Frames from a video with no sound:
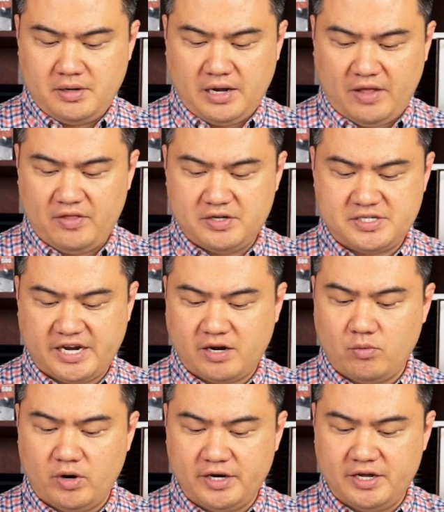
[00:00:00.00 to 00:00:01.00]
And then the
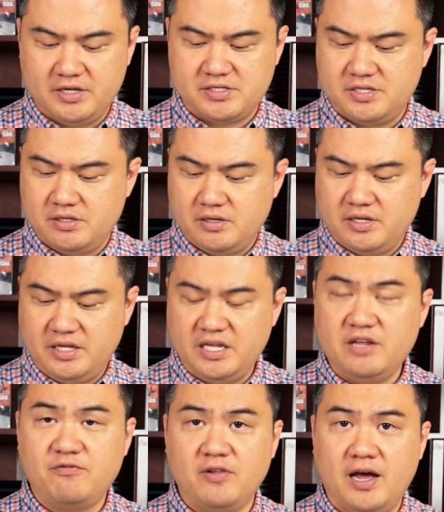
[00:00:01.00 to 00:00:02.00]
second one is
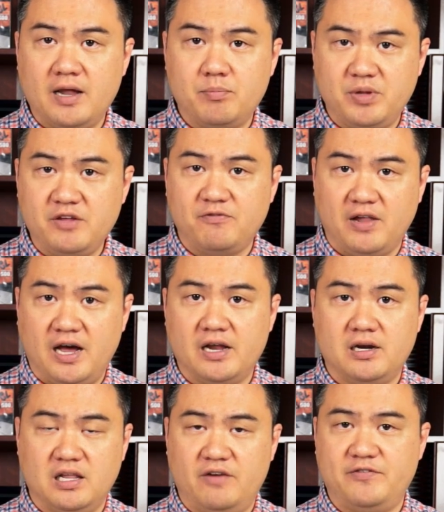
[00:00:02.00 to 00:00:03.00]
E flat, B
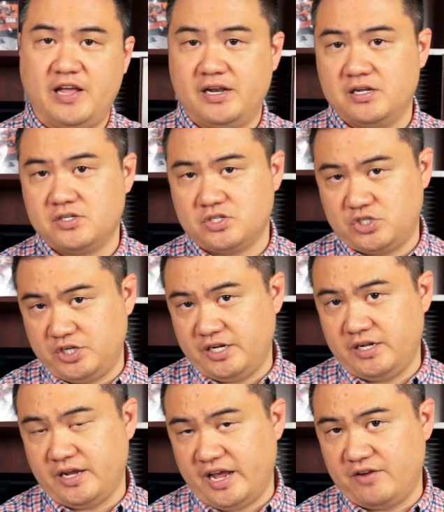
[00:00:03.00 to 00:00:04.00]
flat, left hand is
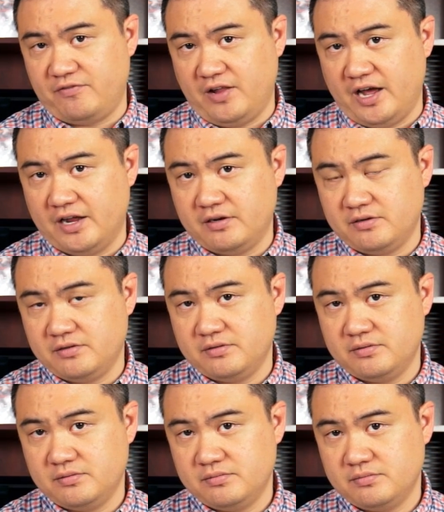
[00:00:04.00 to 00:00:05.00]
G, A flat.
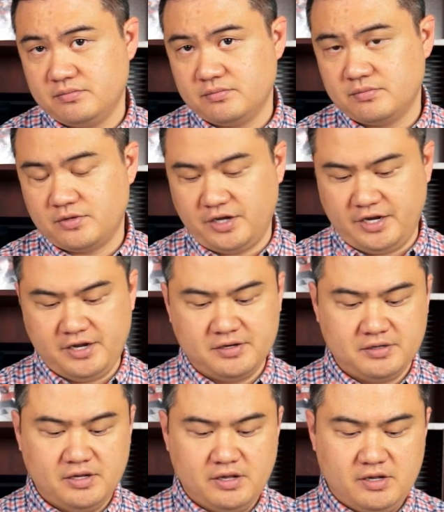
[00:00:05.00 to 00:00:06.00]
Okay?
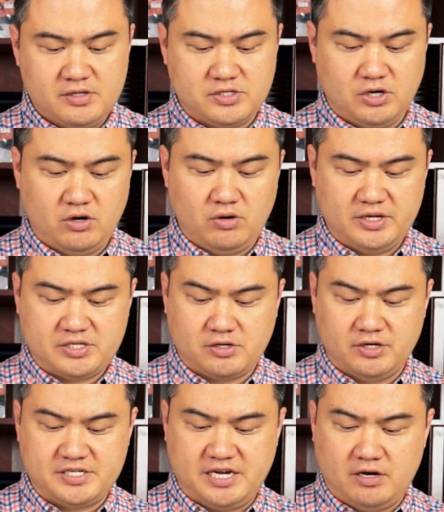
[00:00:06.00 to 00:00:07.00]
So it's
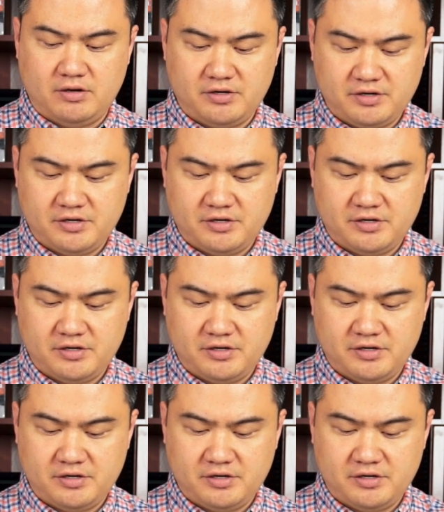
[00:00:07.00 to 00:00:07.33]
going to sound